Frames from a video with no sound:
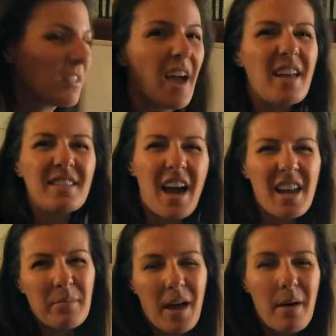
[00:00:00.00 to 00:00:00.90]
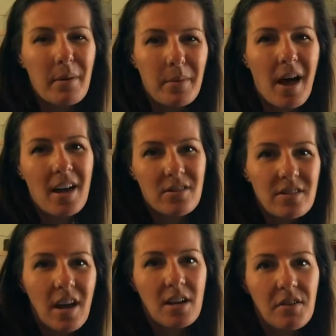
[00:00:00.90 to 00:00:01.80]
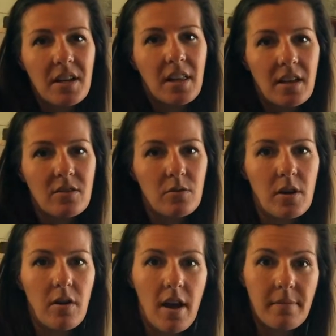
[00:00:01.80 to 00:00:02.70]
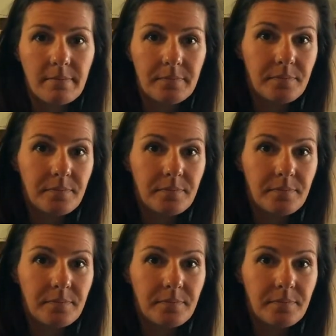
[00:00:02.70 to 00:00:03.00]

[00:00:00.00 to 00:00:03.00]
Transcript: Okay, it's kind of blah, blah, blah. You just kind of read it like a story, right?